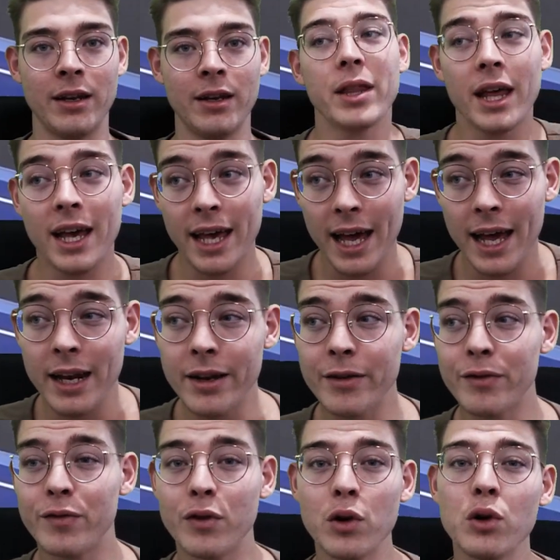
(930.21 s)
But again,
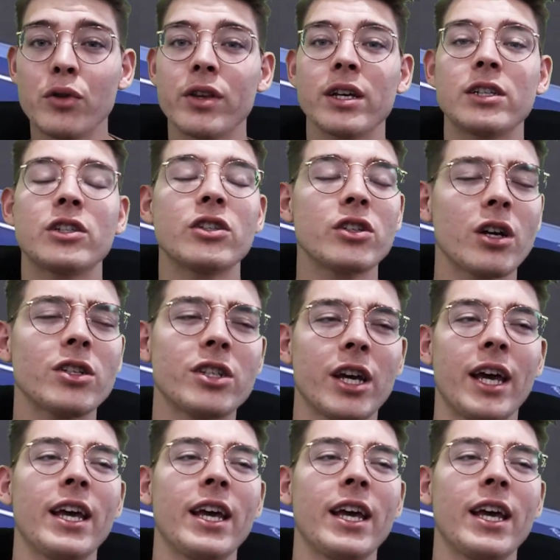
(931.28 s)
vault is such an